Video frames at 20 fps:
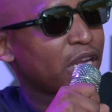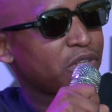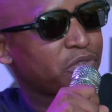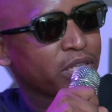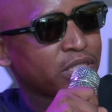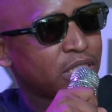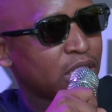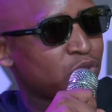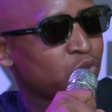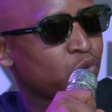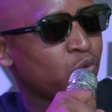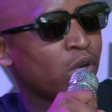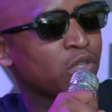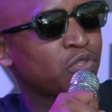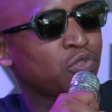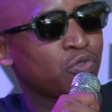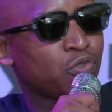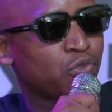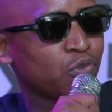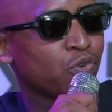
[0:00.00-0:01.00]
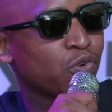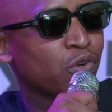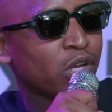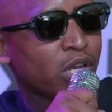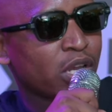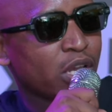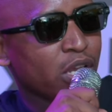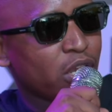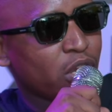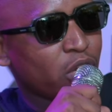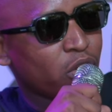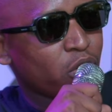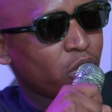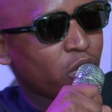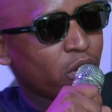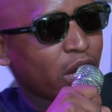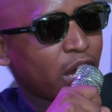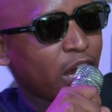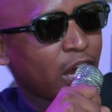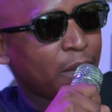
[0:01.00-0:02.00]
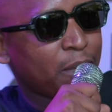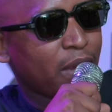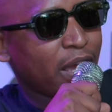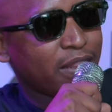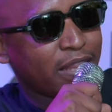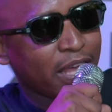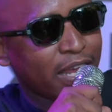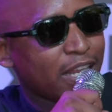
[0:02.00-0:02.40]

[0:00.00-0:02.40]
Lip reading: attracted to what you do, you know,